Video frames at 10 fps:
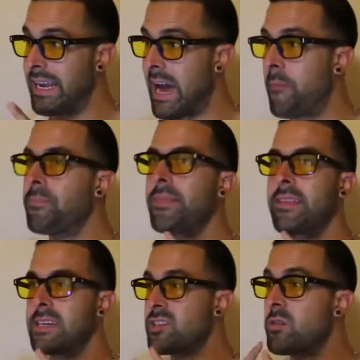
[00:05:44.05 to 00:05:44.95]
Now,
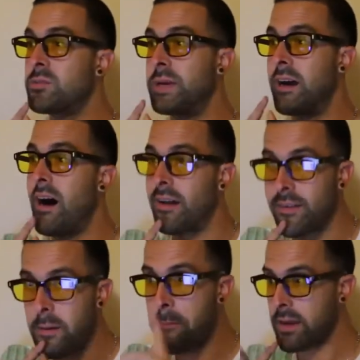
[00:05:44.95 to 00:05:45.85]
this goes
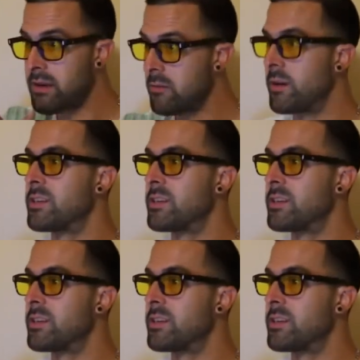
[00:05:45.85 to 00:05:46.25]
beyond what